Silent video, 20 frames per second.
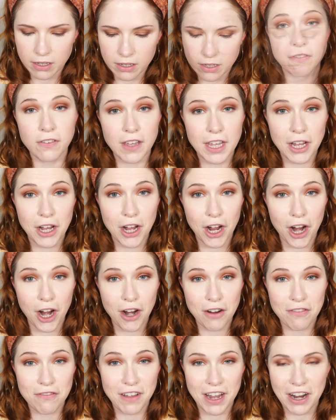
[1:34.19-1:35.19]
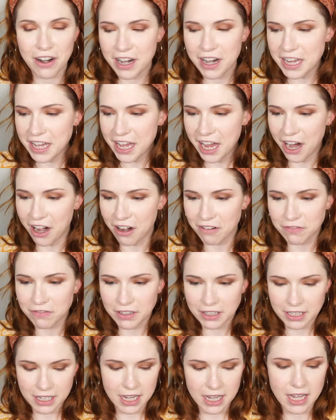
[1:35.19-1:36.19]
finger very
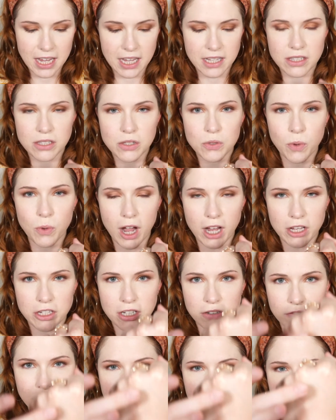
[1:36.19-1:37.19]
carefully and swatch it for